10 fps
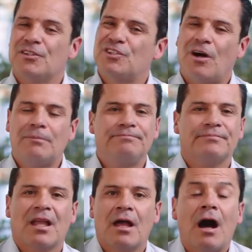Tom,
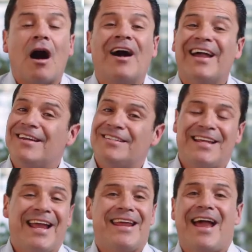I
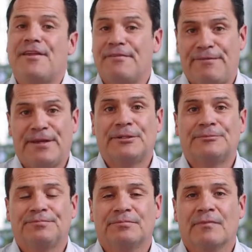understand how you feel.
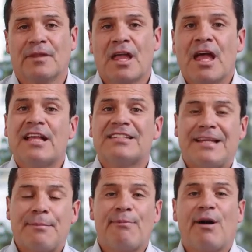
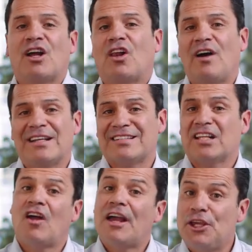Some of my clients,
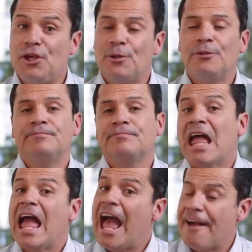like you,
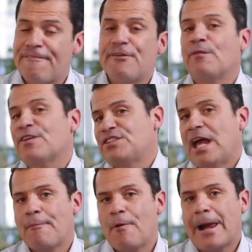have felt the
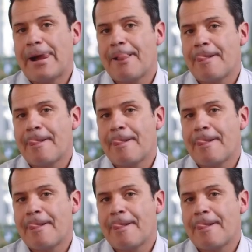same way,